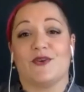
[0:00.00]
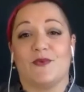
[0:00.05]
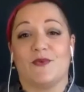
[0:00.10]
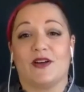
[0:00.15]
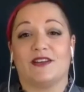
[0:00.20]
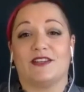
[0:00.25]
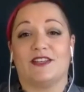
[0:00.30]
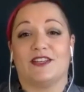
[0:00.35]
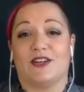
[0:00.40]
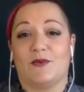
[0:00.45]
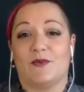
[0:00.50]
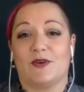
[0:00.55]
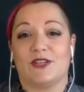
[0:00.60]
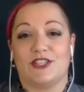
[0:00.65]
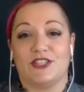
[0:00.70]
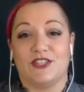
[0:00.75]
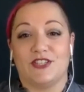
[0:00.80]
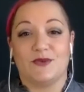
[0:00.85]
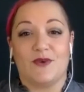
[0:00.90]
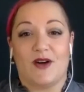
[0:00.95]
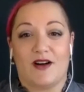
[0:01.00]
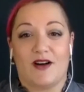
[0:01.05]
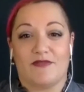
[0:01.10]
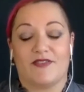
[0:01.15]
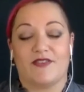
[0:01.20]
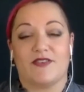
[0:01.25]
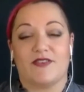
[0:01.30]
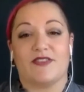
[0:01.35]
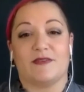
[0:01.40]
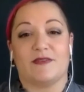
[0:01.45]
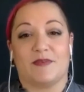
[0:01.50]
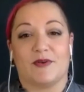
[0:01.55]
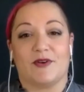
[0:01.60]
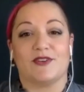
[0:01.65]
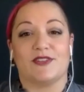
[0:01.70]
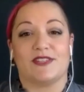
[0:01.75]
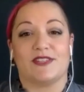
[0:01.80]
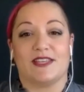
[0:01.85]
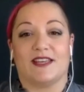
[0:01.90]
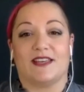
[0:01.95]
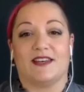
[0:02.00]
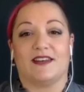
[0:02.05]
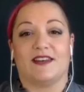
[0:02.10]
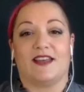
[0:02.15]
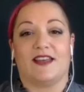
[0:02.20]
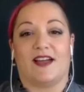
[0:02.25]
What do you offer the person,